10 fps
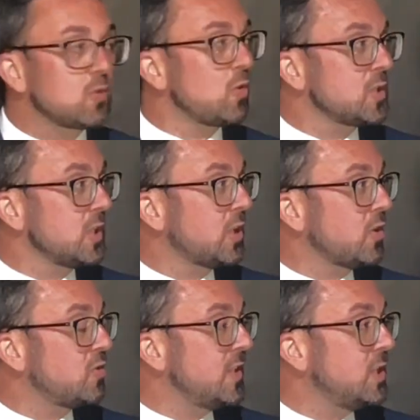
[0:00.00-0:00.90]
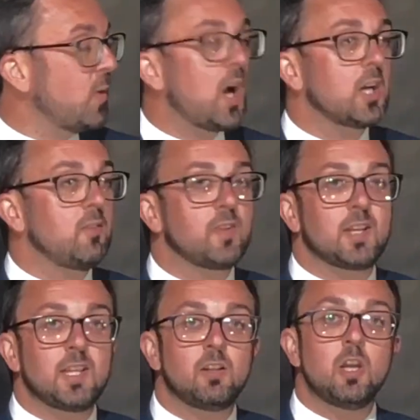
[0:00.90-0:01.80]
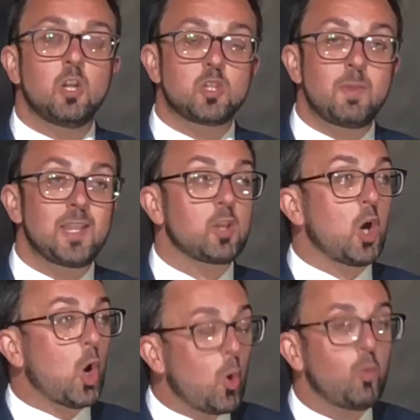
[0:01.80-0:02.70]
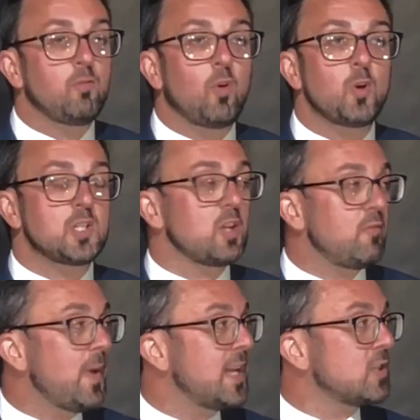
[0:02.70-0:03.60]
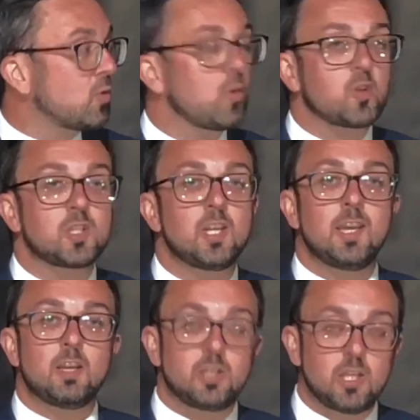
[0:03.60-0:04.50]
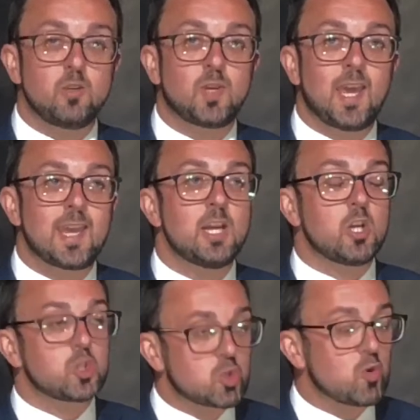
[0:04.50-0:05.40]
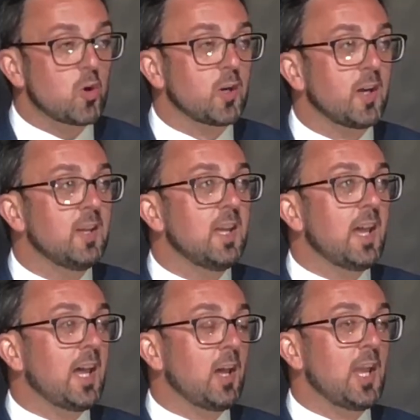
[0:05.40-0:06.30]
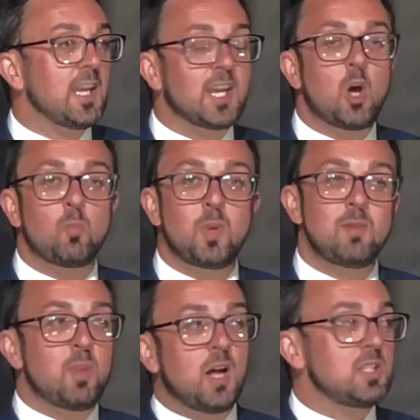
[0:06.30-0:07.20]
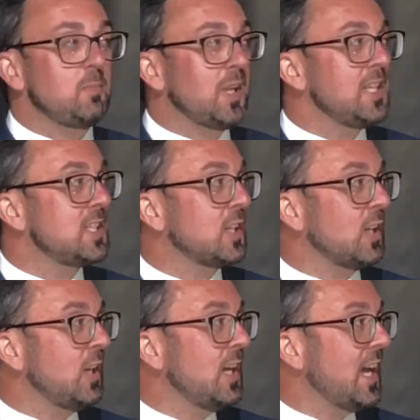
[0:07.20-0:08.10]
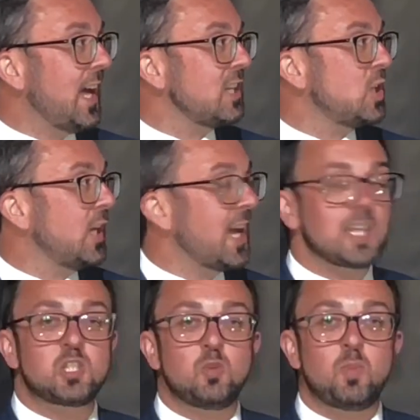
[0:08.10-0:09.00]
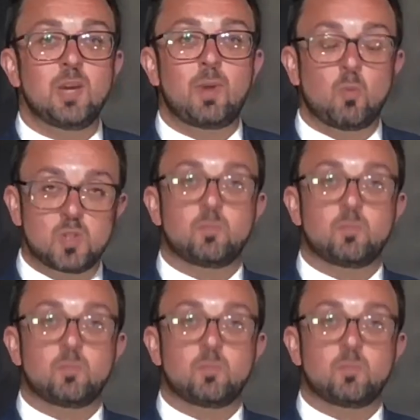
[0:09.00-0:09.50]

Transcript: across the country to argue for that deal, to make the whole voice of mayors across the UK stronger. It can't be party political. Actually, it has to be about what's